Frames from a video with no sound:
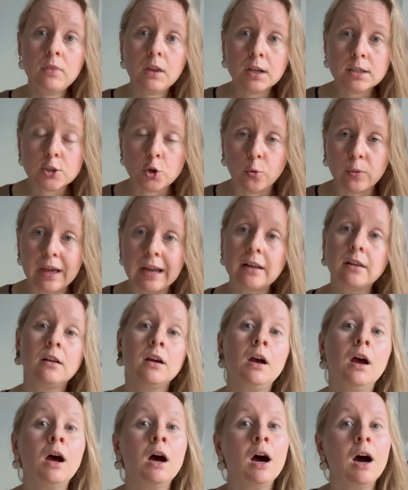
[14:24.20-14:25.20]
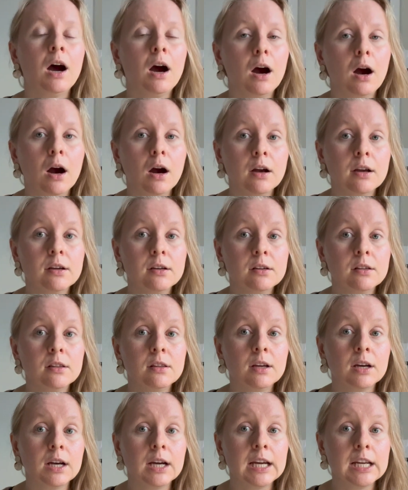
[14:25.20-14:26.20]
So then
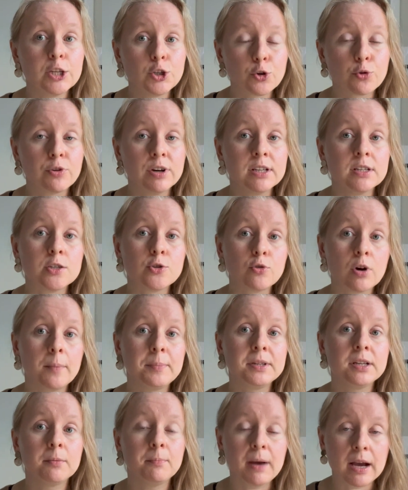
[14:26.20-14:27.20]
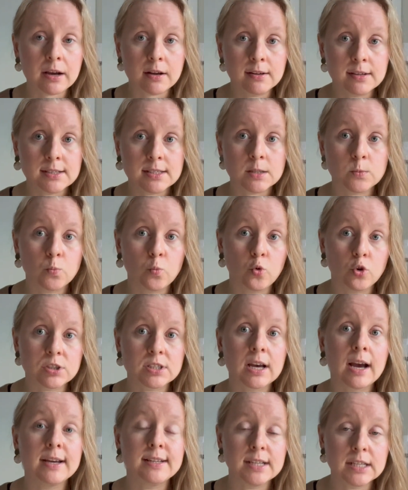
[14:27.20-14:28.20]
the endocrine disrupting mechanism
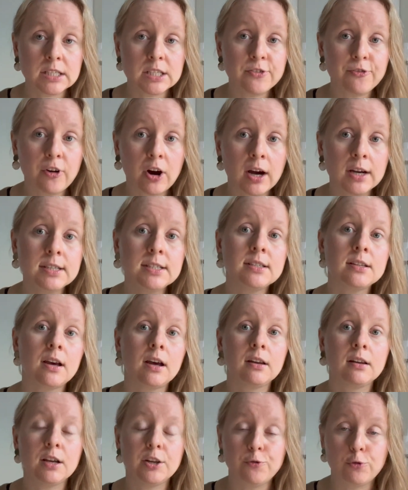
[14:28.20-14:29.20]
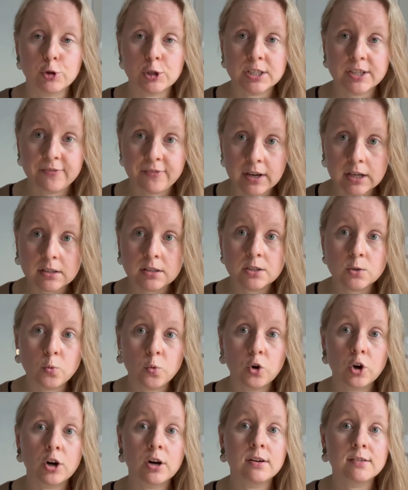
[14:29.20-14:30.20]
was identified and adverse effects
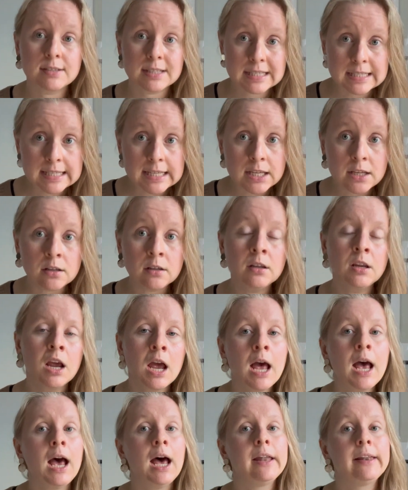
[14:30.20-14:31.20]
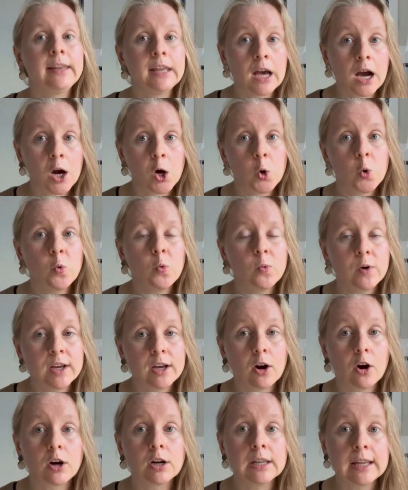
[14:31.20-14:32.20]
were seen, and now
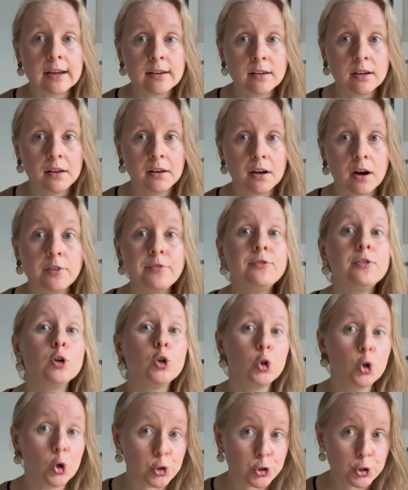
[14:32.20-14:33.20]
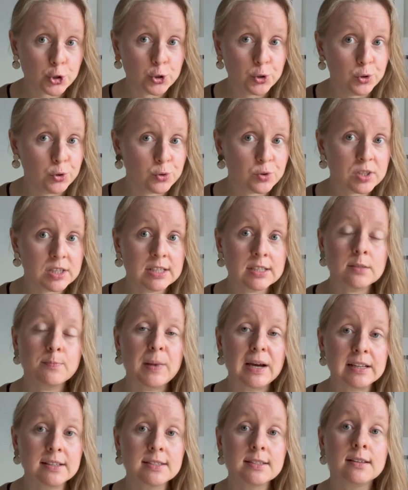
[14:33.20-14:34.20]
we are lucky enough not to use this
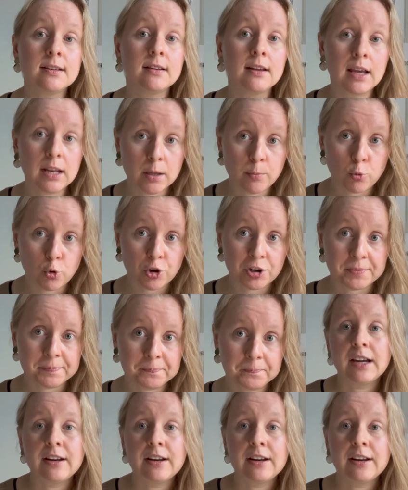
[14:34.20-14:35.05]
medicine anymore.